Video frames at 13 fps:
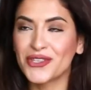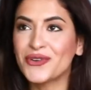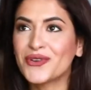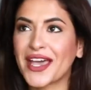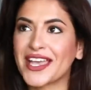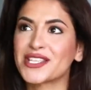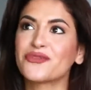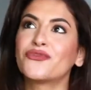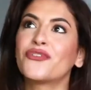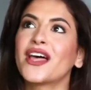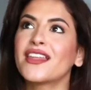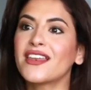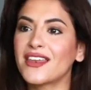You guys
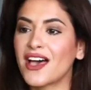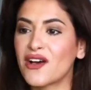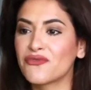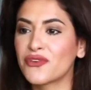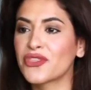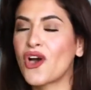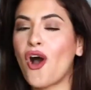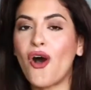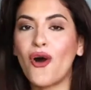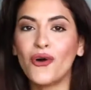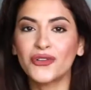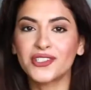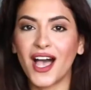fell in love with the
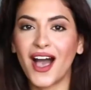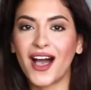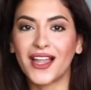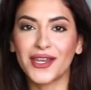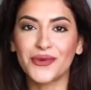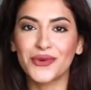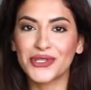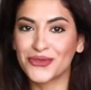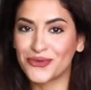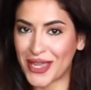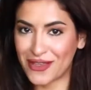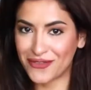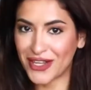old Hollywood
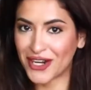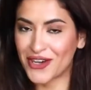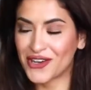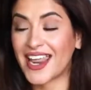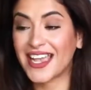wavy look.